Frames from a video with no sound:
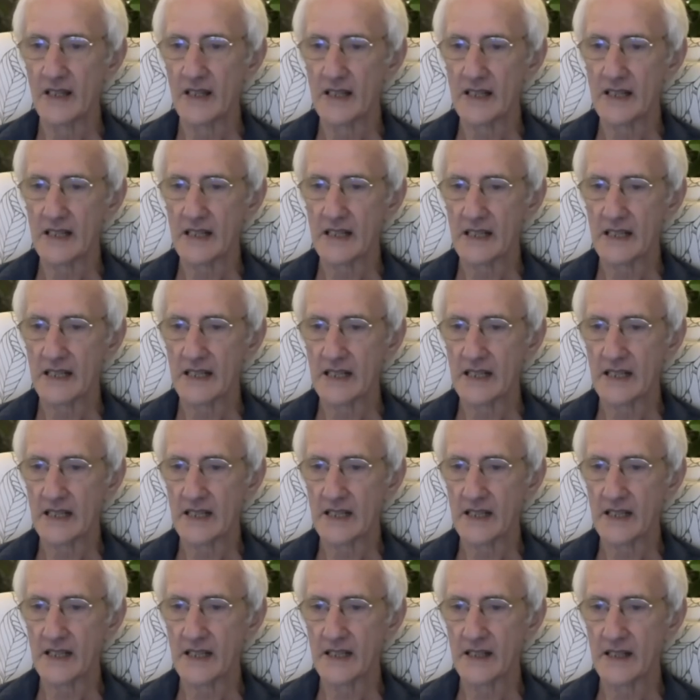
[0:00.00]
Again,
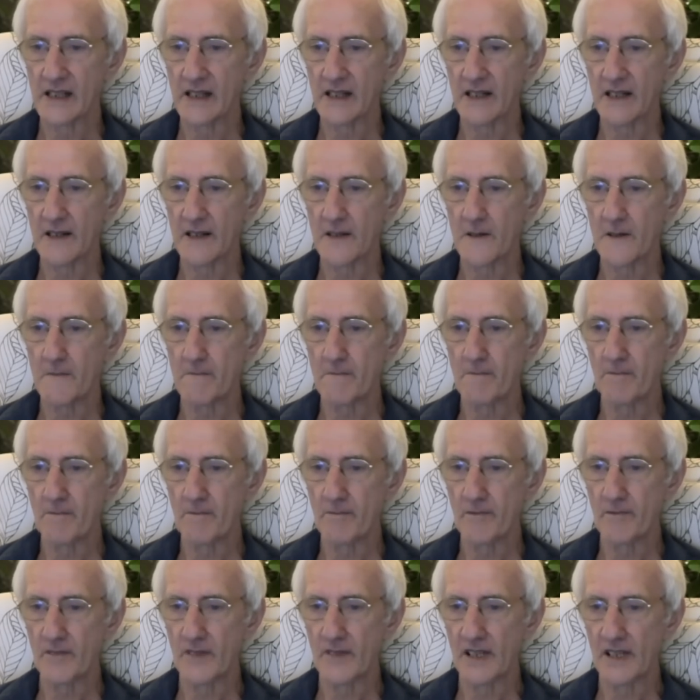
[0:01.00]

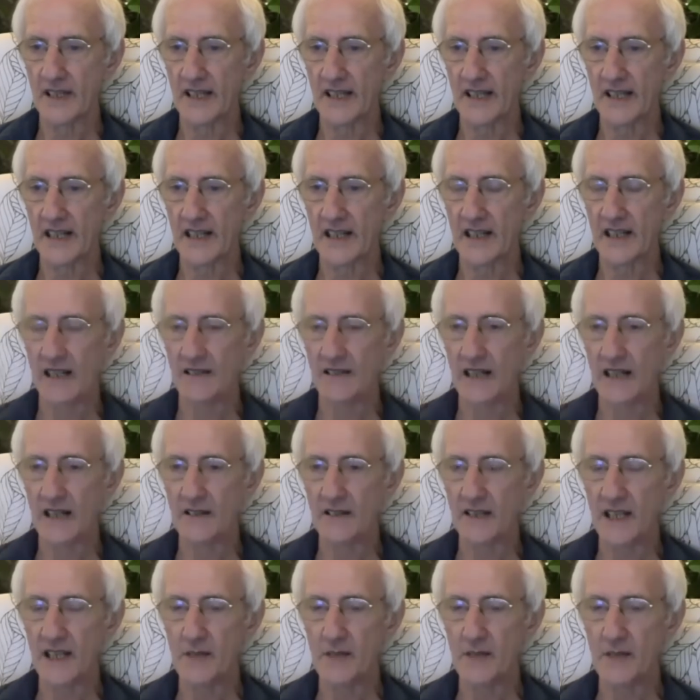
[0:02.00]
I'll
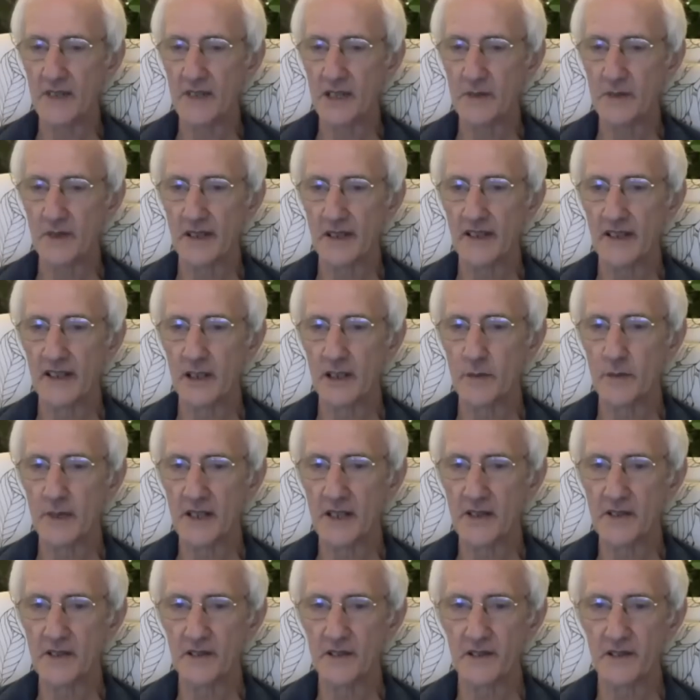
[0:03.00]
keep this one a little
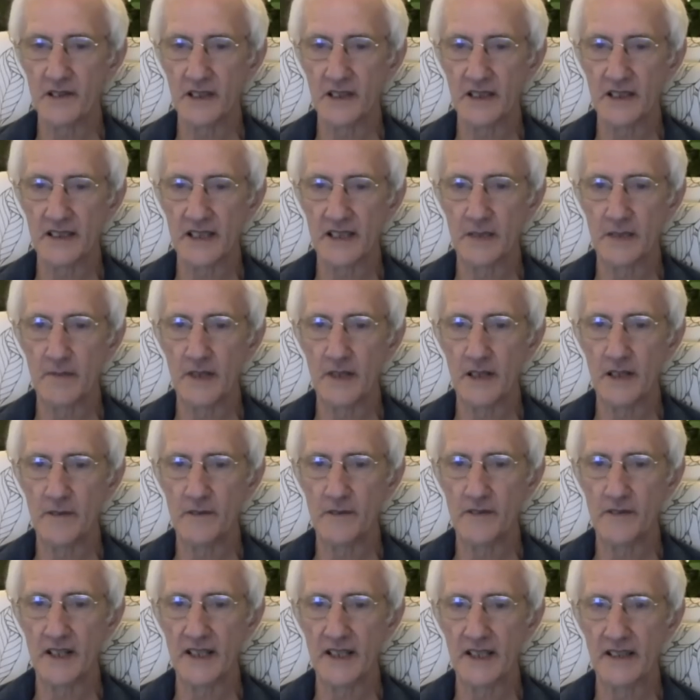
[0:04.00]
bit short because I'm
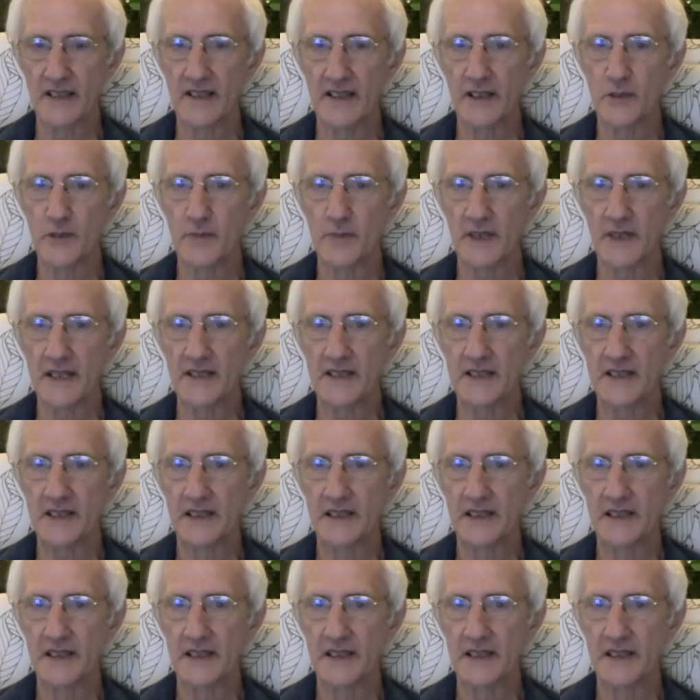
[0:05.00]
overrunning a little bit.